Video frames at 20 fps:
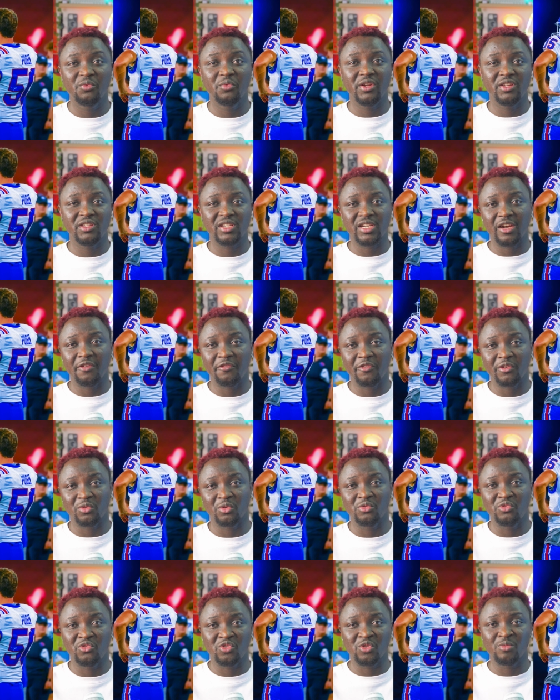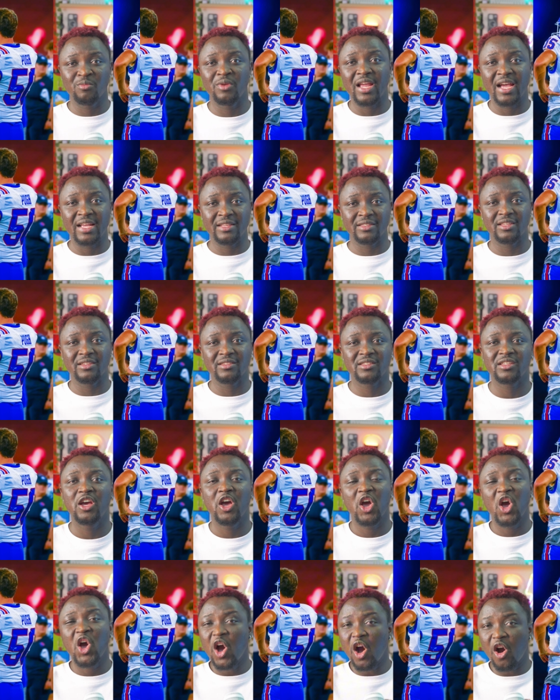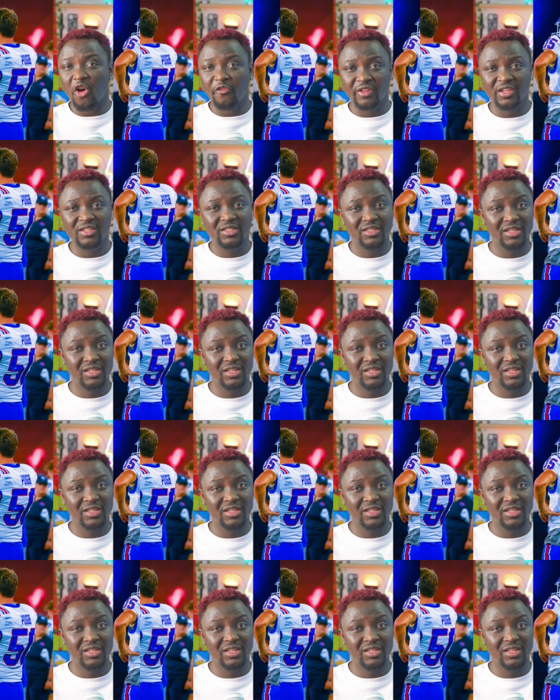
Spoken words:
with telephoto zoom lenses of this